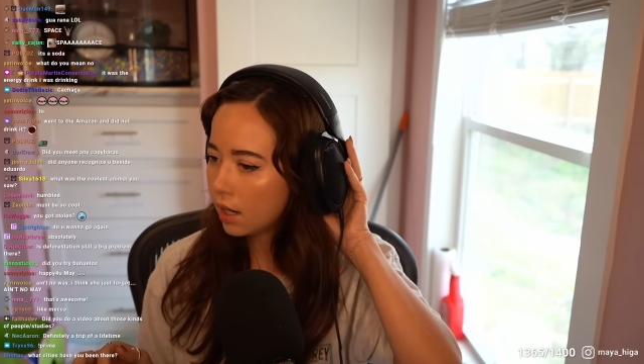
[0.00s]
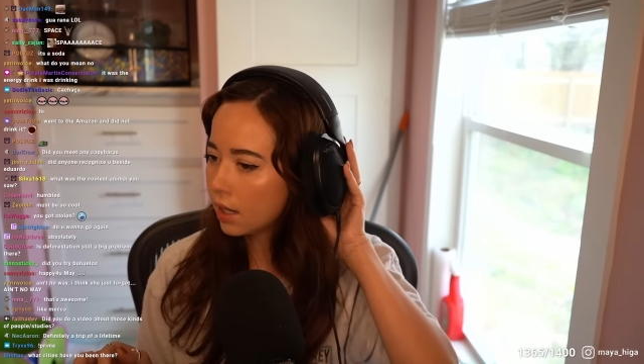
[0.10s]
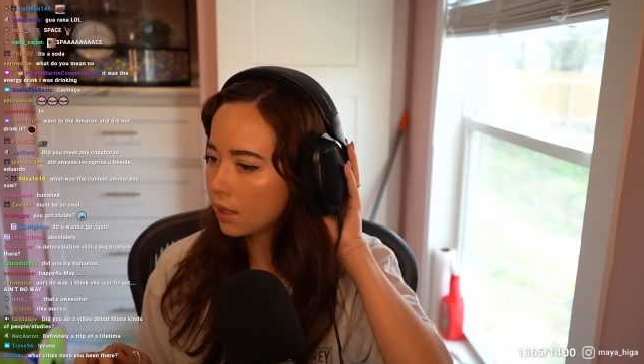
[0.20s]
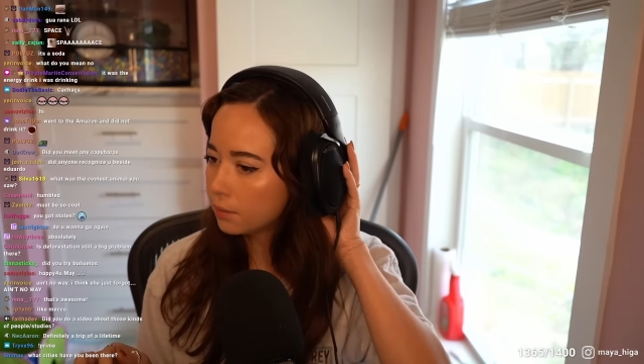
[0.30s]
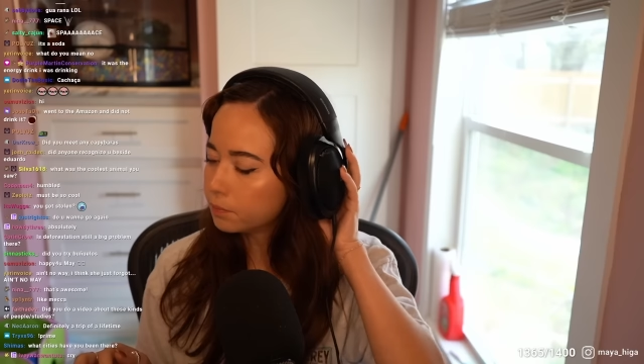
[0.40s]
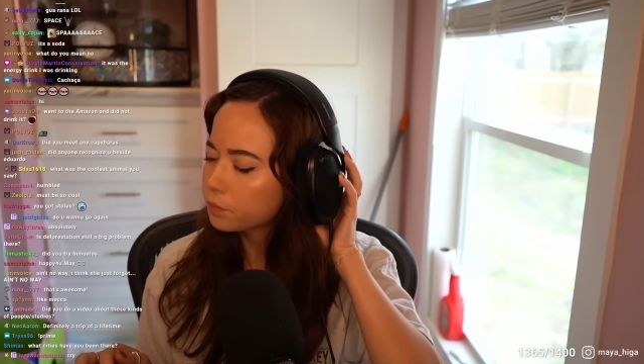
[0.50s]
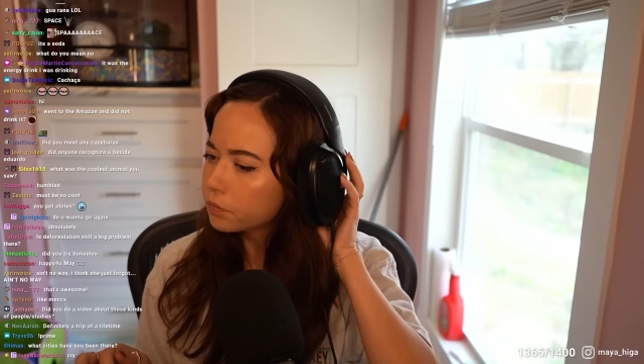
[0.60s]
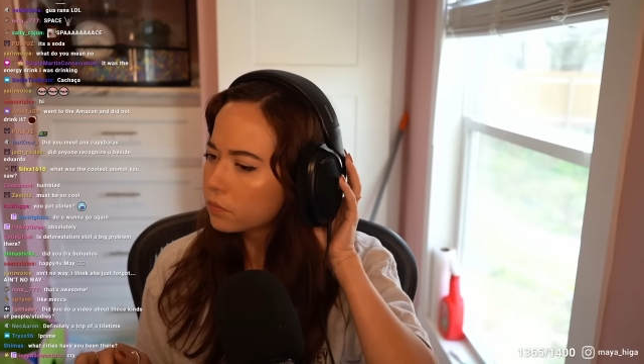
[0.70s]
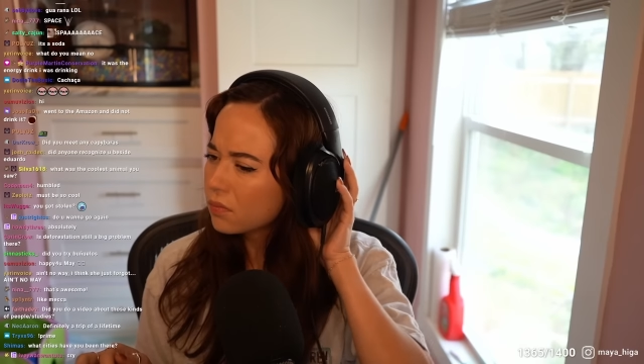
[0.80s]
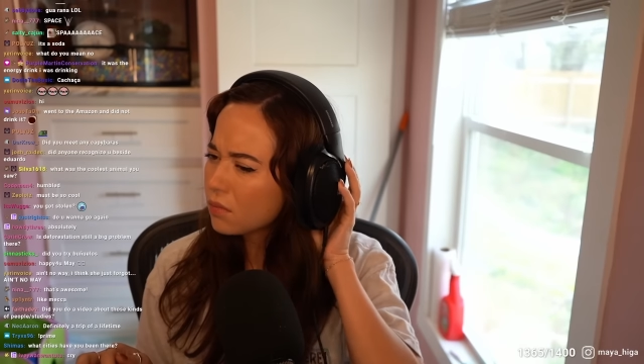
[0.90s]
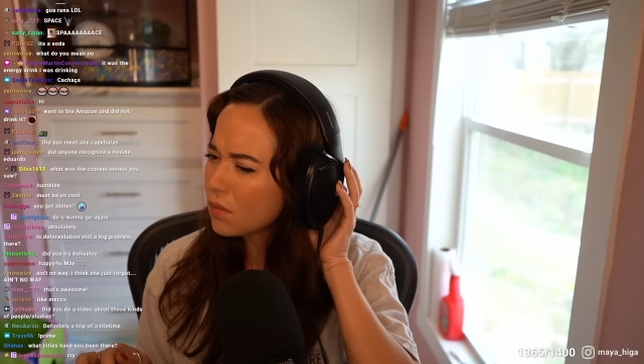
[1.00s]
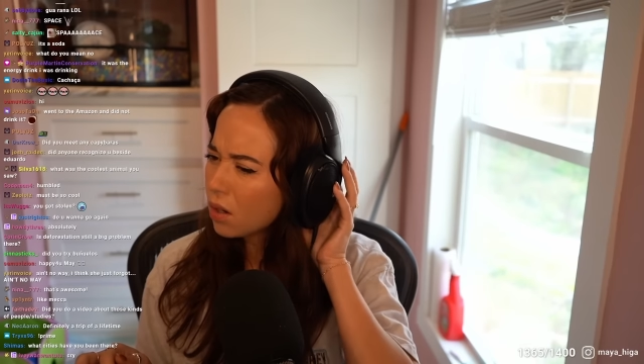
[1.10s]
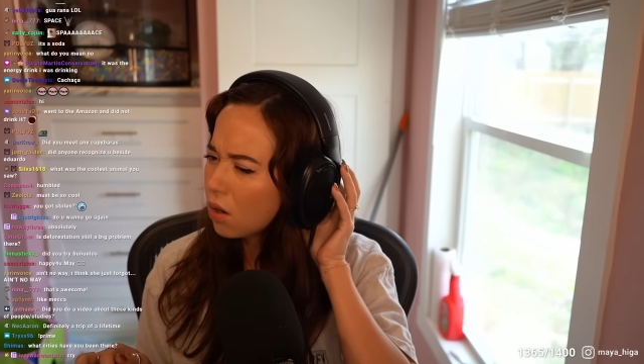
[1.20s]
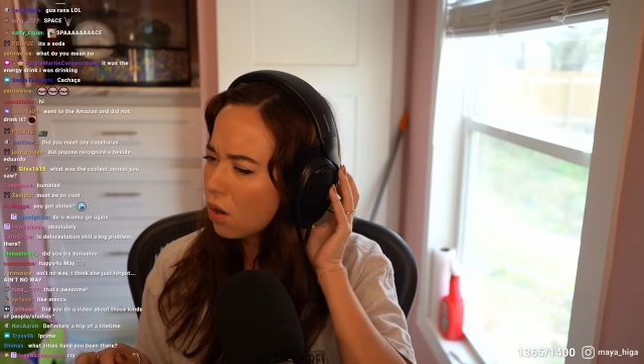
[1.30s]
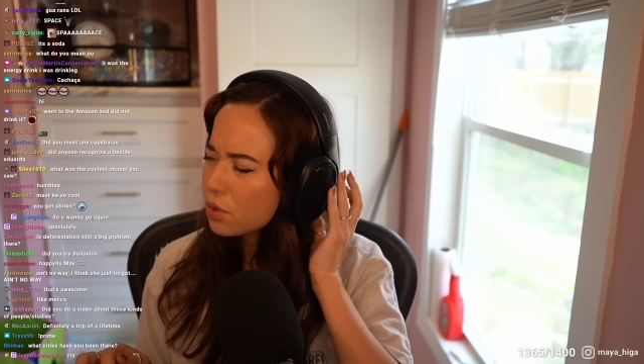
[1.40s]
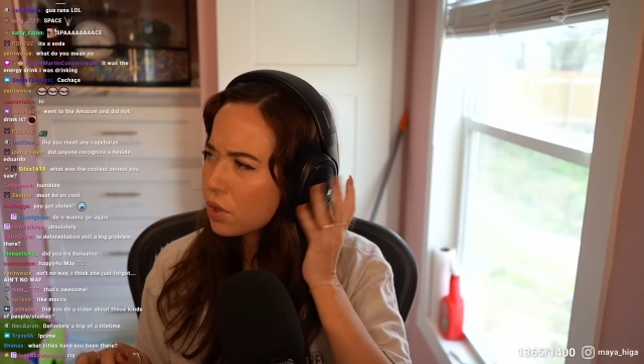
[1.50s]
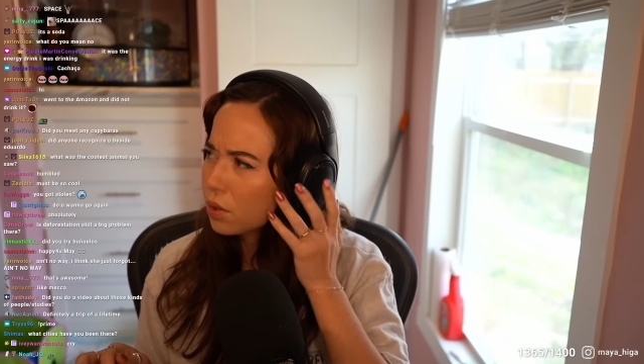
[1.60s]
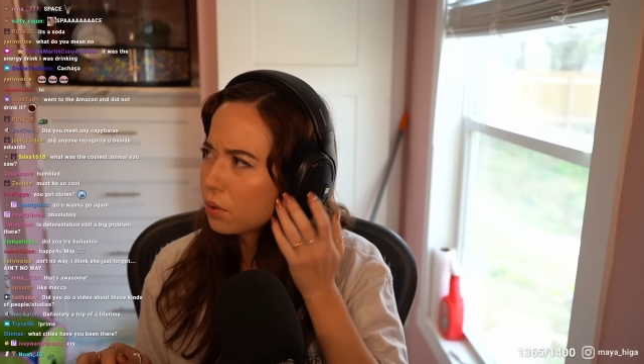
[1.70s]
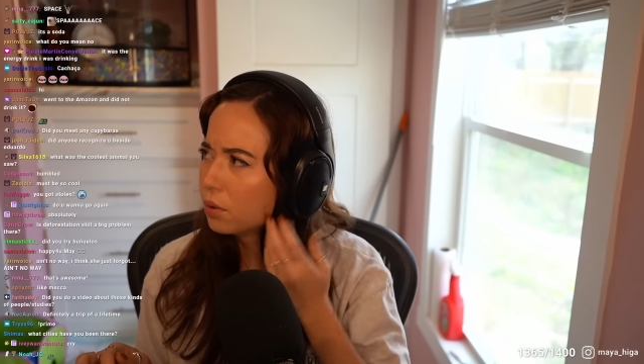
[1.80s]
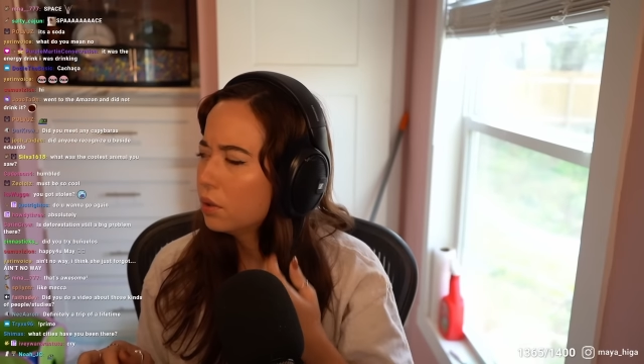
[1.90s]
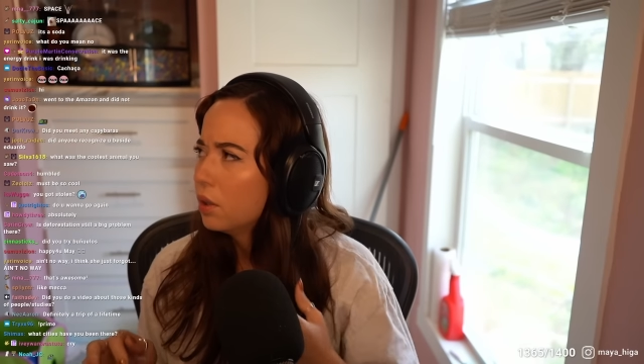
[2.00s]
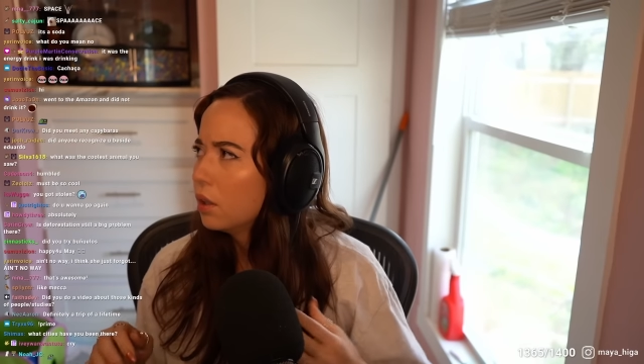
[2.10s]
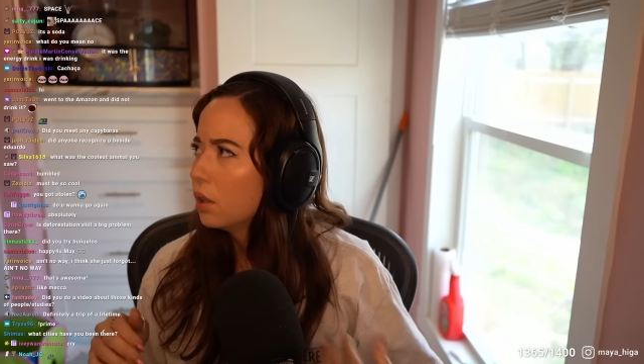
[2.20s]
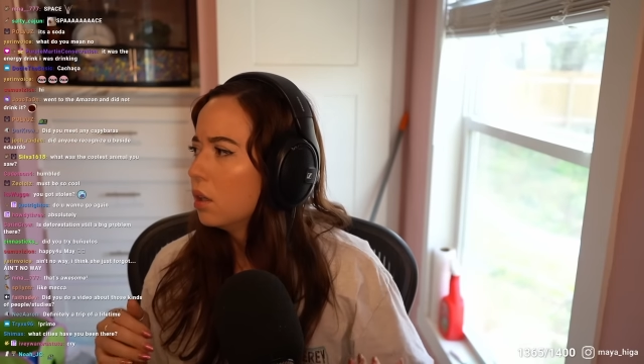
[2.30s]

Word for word: Um, also,